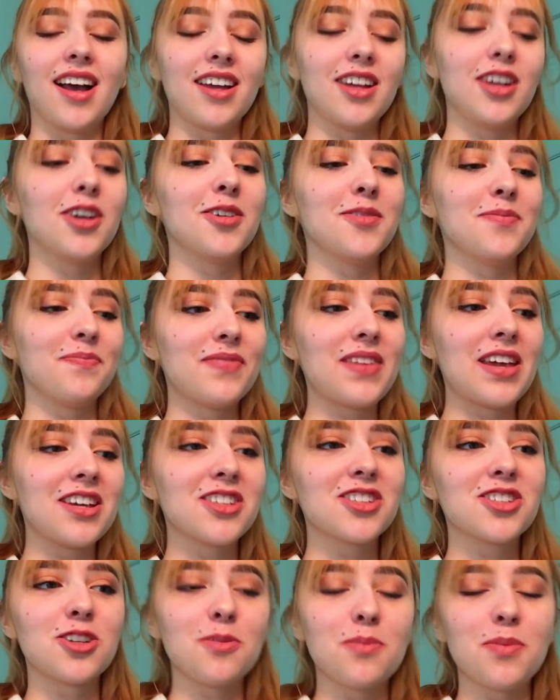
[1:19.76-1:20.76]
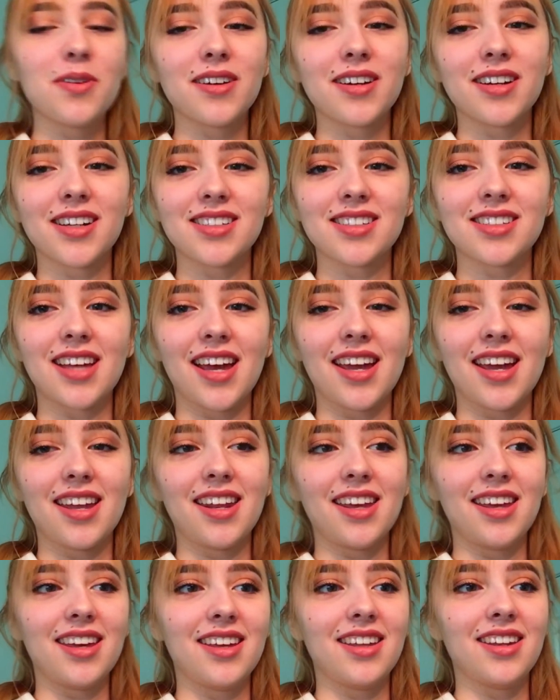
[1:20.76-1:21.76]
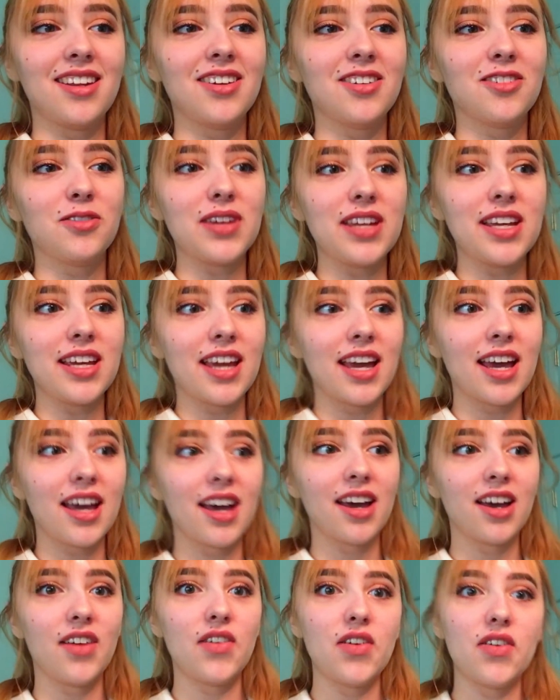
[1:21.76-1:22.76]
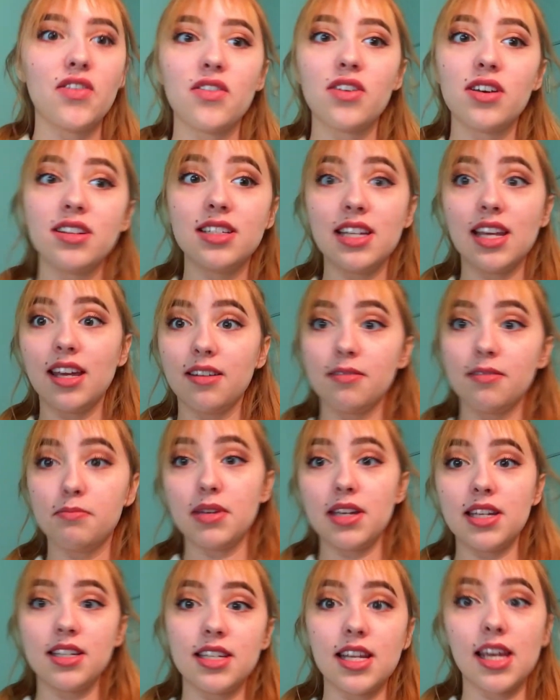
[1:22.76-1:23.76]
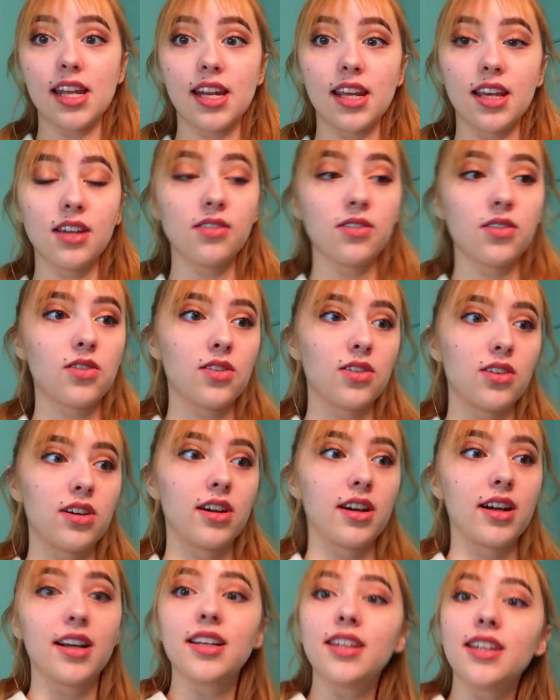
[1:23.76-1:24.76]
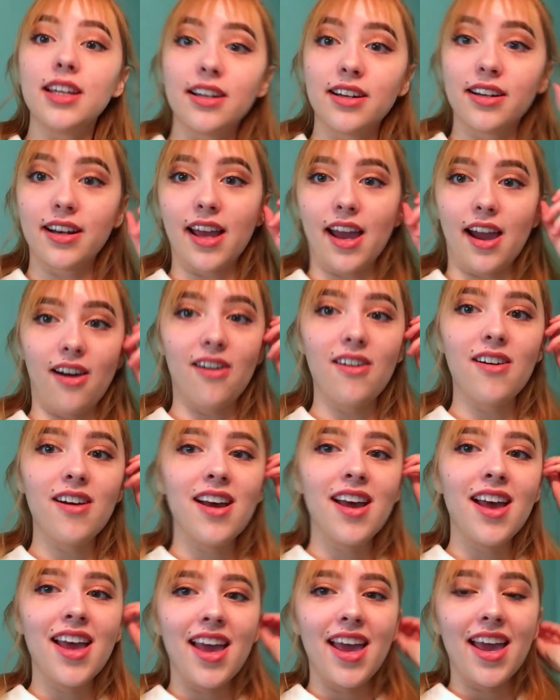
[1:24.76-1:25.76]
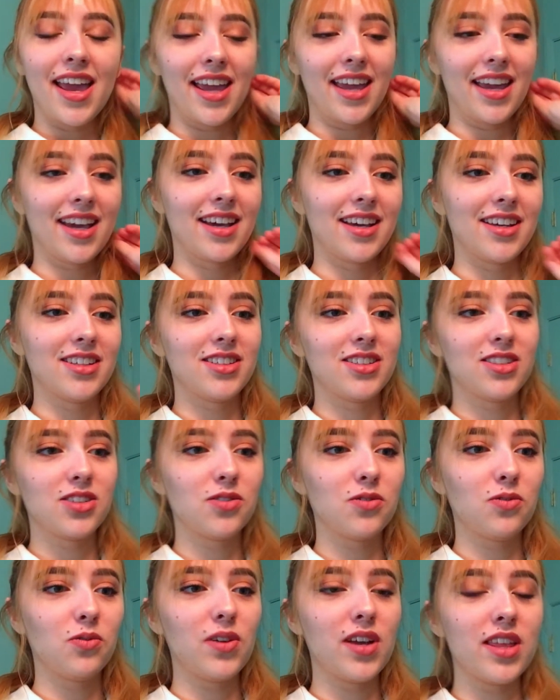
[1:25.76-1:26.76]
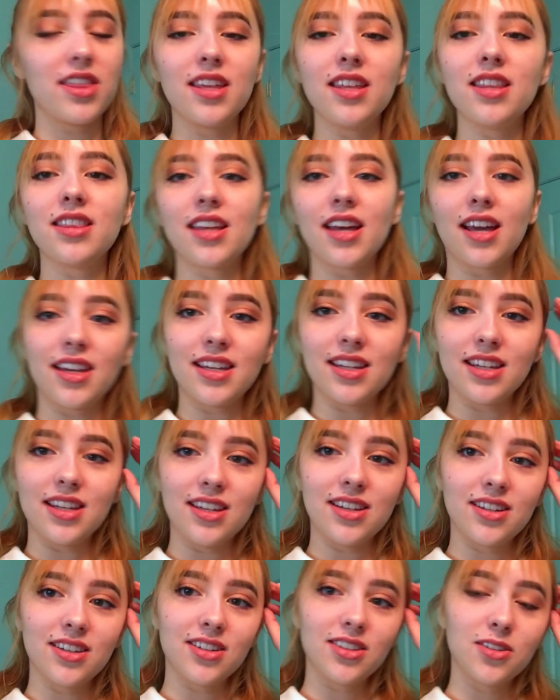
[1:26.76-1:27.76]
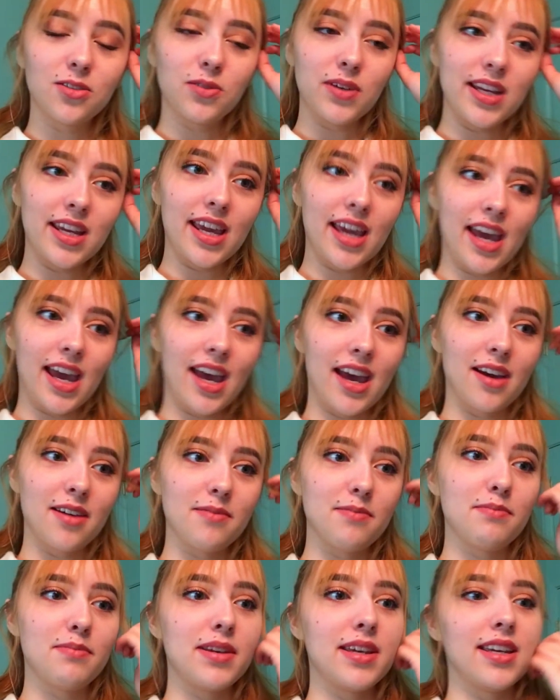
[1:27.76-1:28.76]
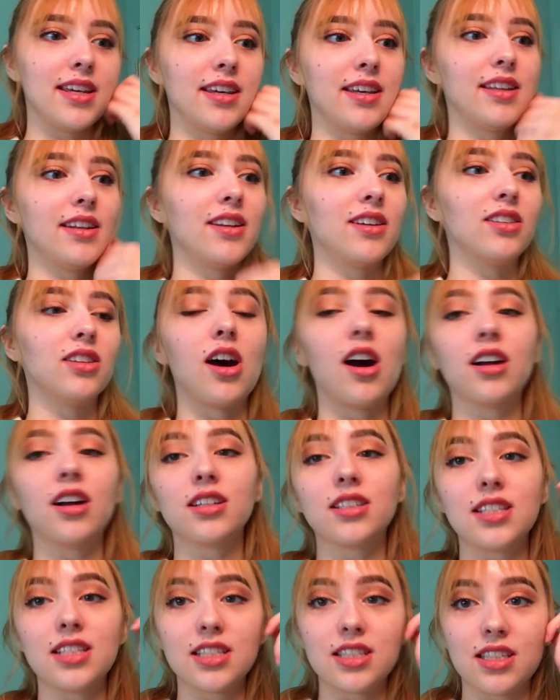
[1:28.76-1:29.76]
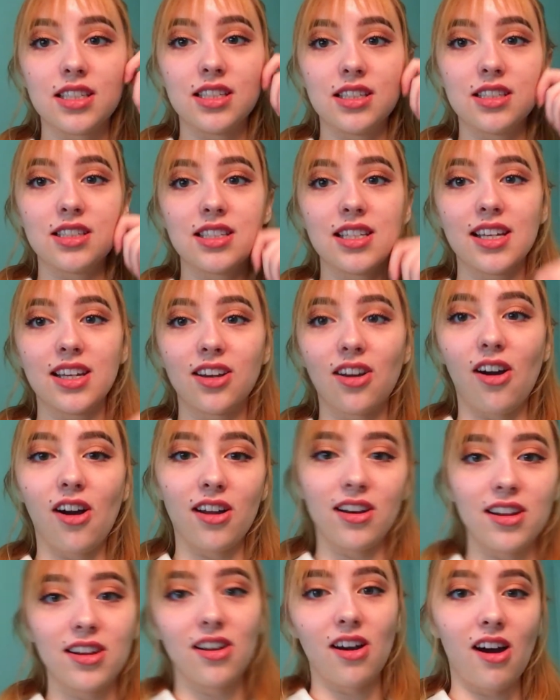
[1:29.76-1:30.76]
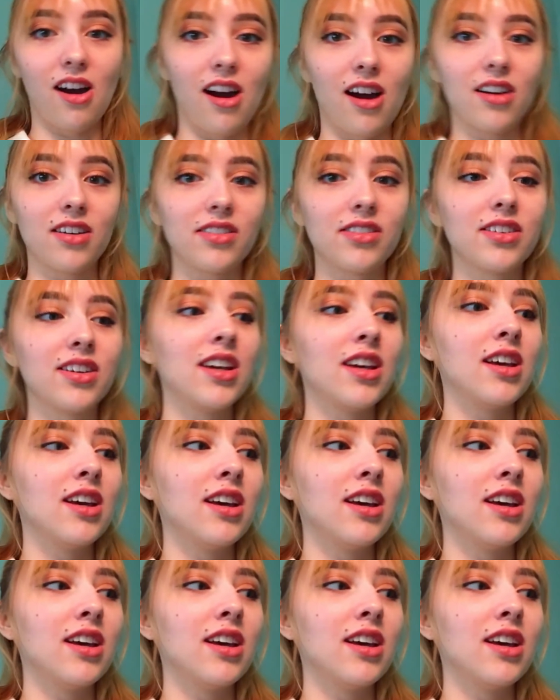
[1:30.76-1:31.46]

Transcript: I am super excited. We have da- been dating for a year now, and within that year we have been long distancing on and off